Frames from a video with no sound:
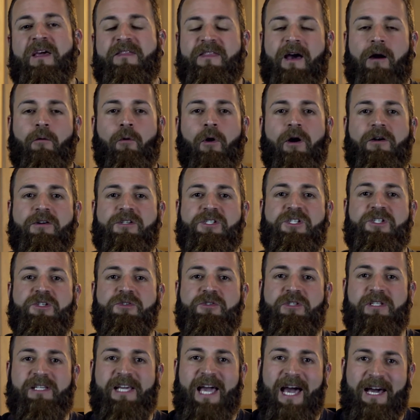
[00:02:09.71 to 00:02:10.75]
That water's
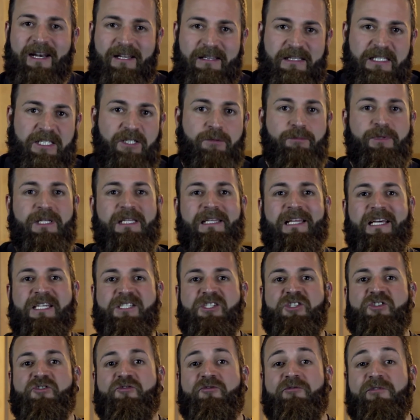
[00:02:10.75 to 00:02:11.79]
usually had a little bit
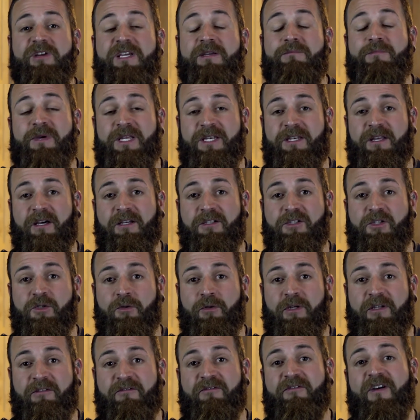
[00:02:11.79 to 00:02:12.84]
less treatment done to
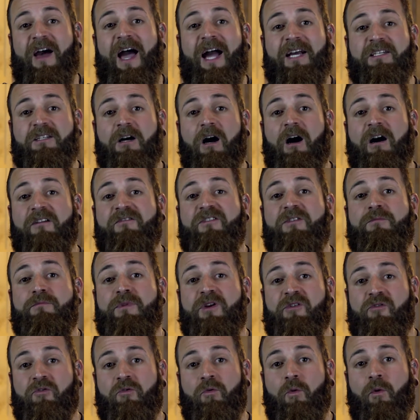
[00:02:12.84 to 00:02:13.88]
it. In fact, often
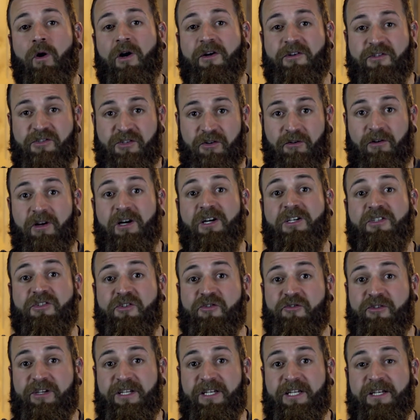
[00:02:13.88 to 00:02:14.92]
mineral waters are
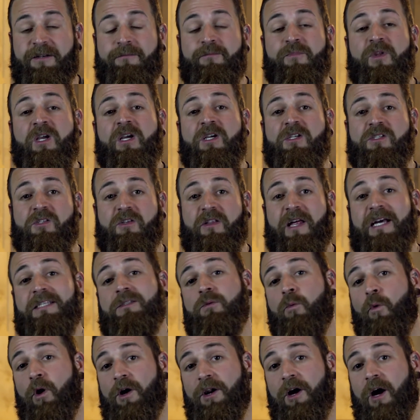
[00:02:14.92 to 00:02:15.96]
untreated. So that's
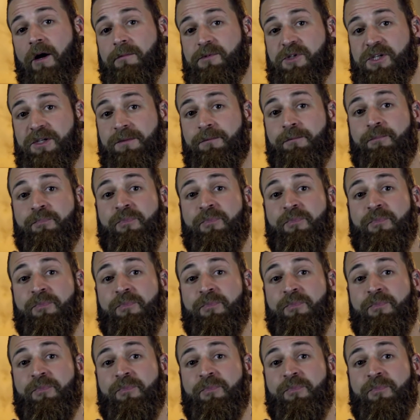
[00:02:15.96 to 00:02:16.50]
one option.